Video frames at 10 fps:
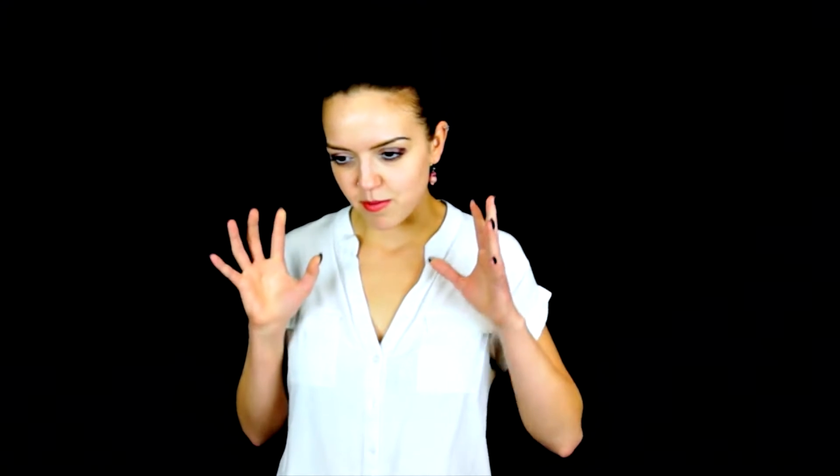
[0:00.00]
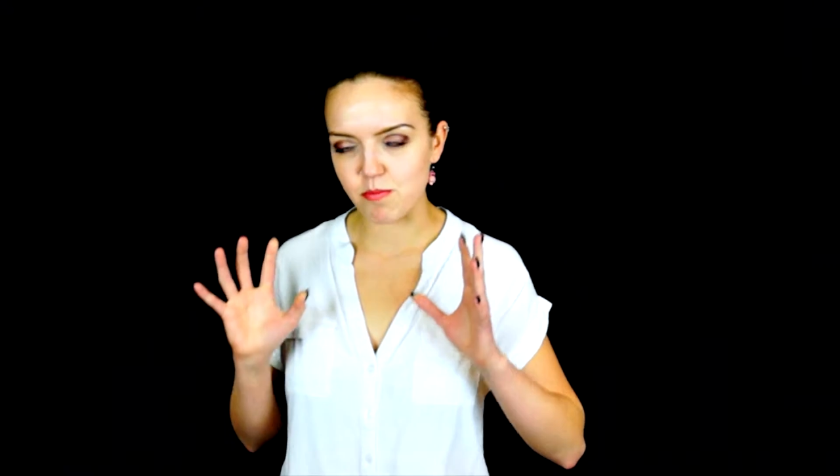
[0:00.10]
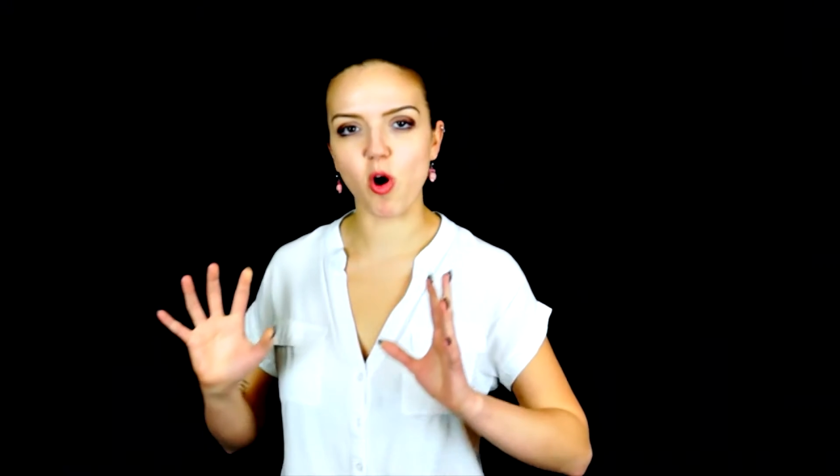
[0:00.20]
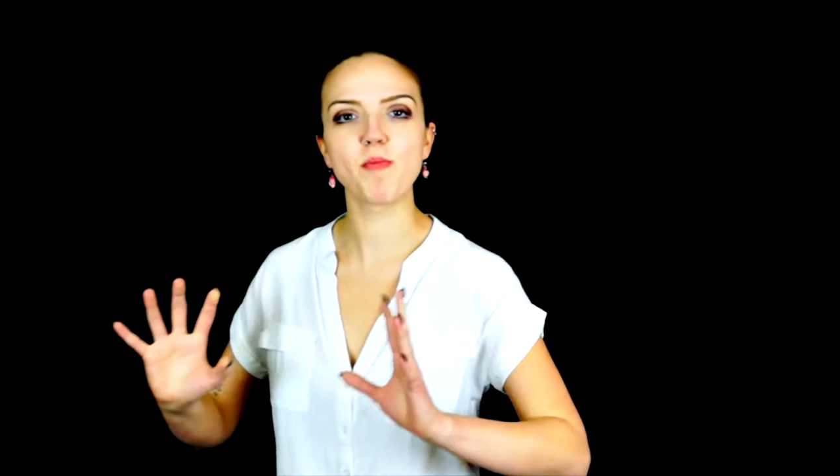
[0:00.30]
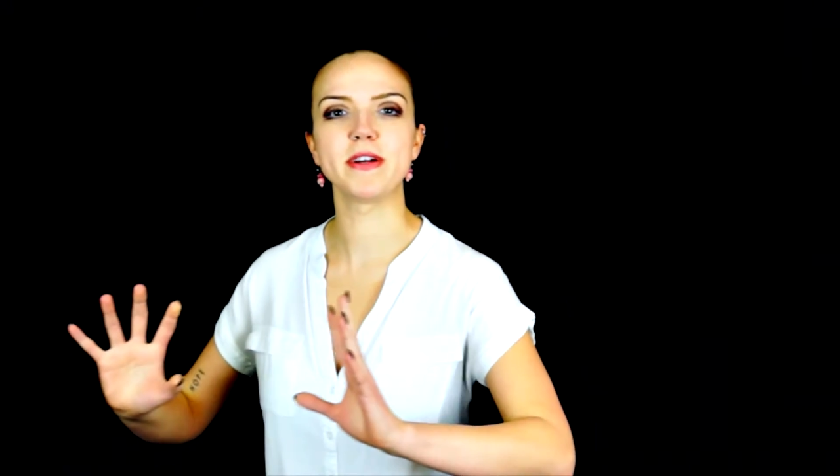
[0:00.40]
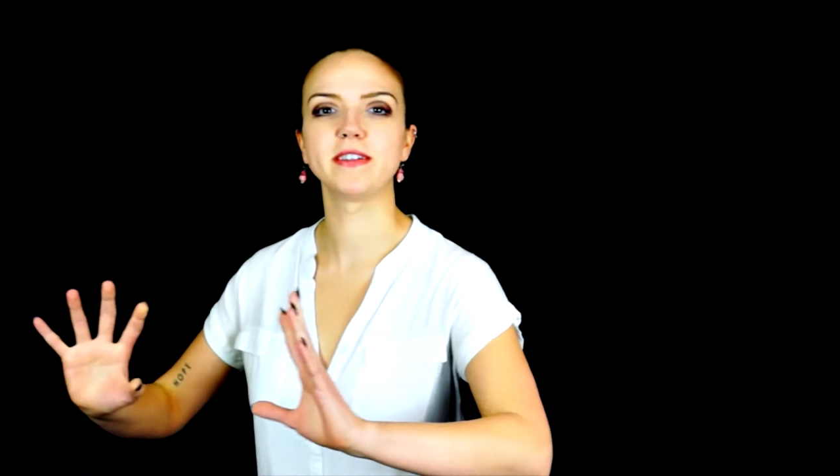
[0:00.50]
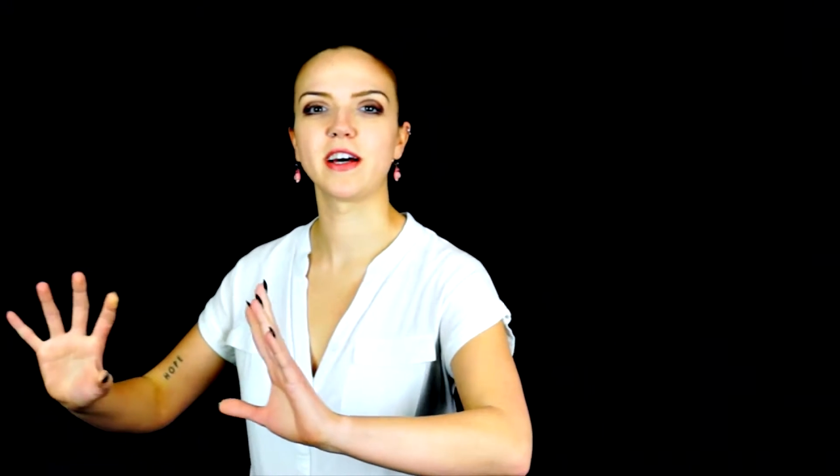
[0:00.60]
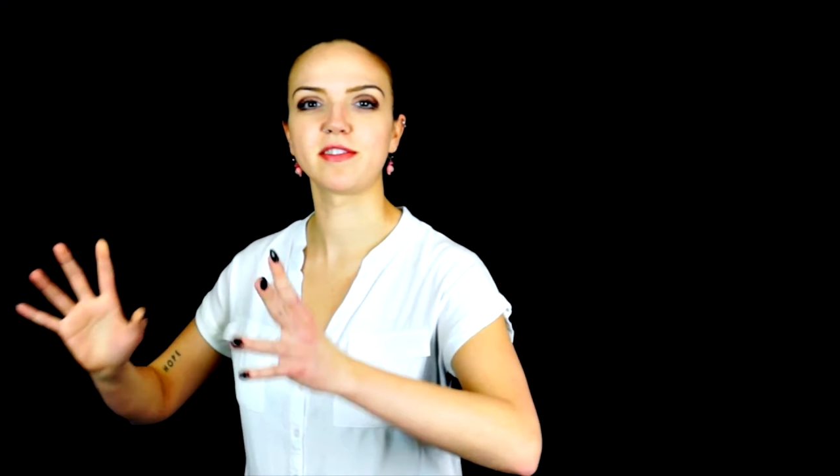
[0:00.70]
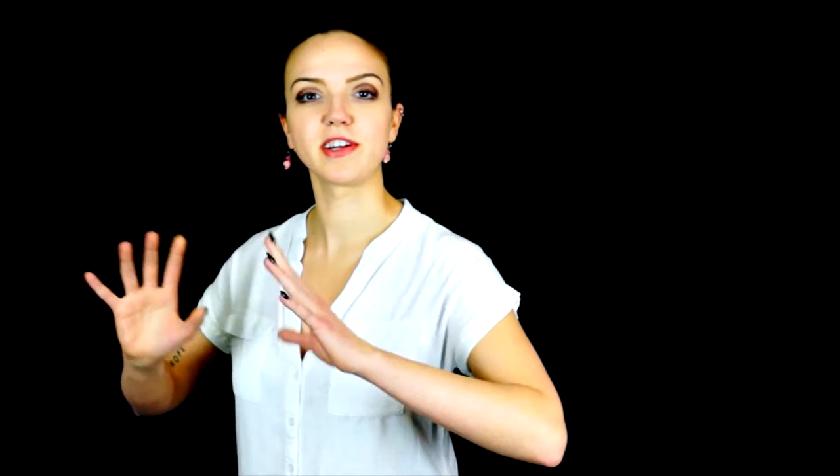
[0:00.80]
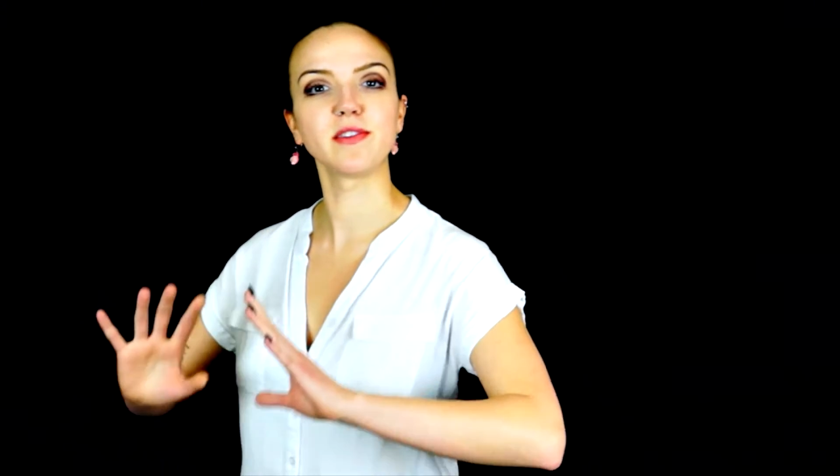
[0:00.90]
moment
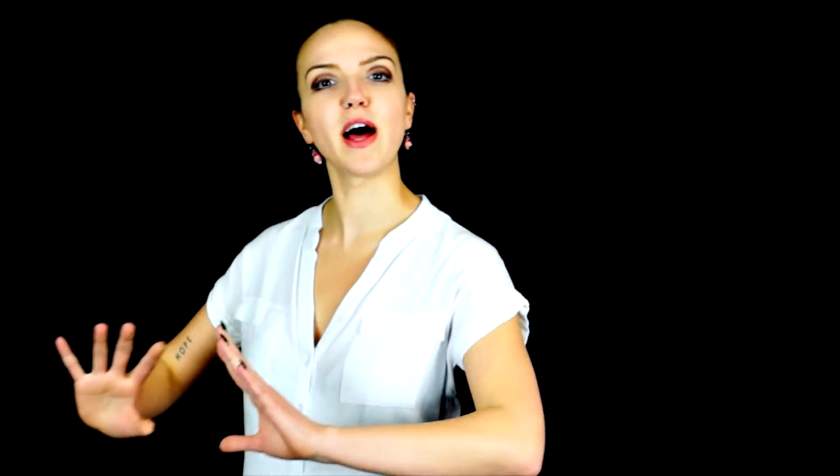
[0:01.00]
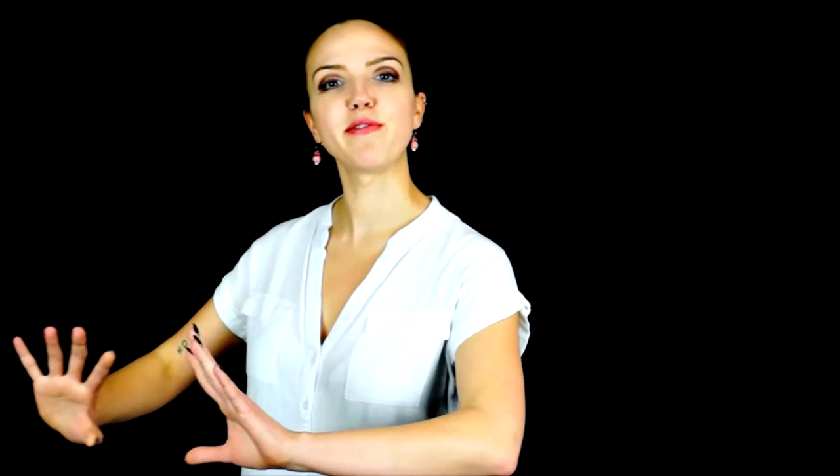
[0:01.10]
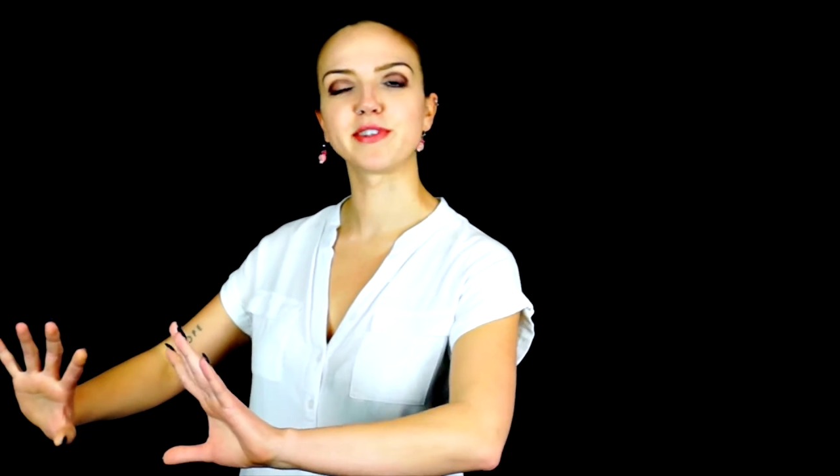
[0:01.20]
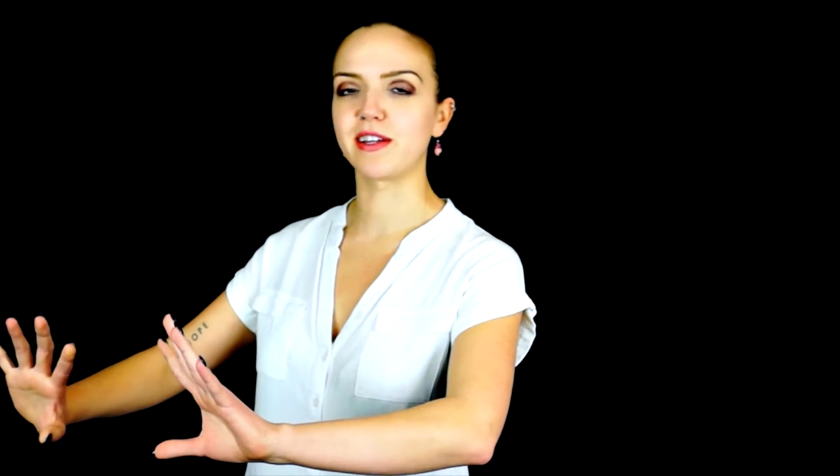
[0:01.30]
as I left,